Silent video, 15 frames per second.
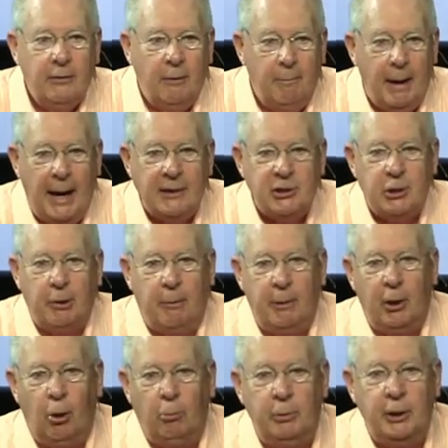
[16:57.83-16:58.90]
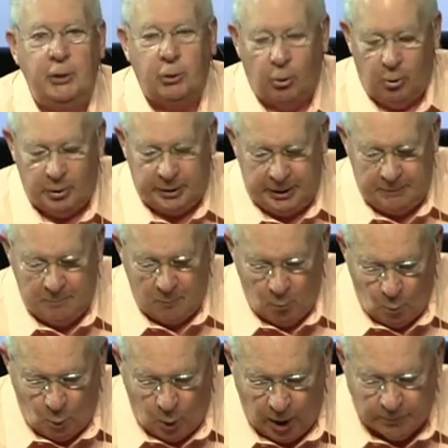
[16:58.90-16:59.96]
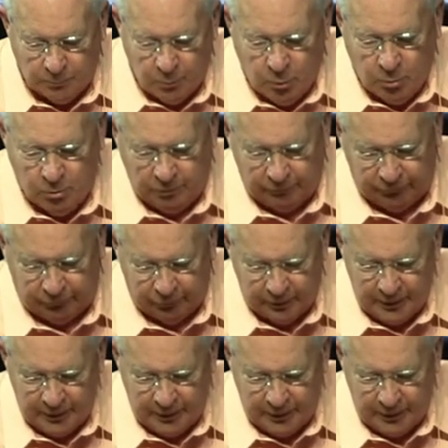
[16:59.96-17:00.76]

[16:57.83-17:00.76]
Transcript: the master had only taught him one move.